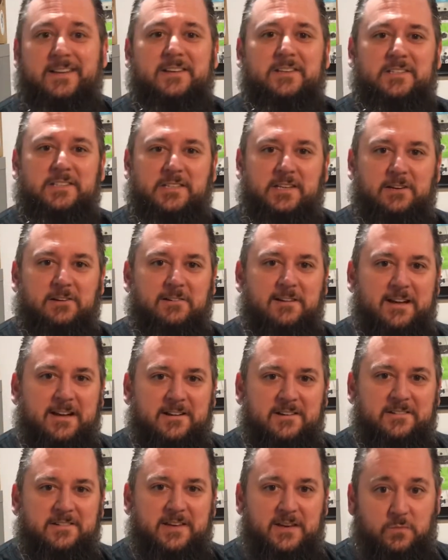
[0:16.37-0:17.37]
Stick
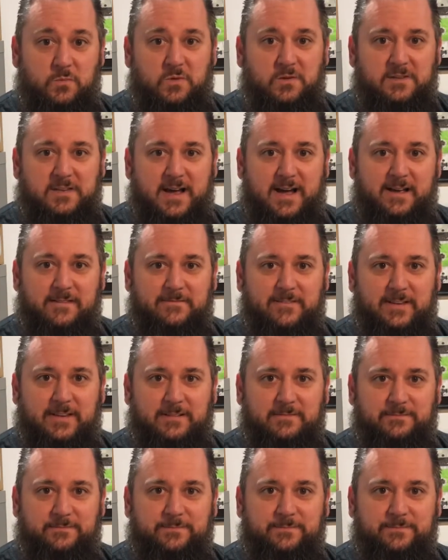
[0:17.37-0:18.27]
around and we'll dive in.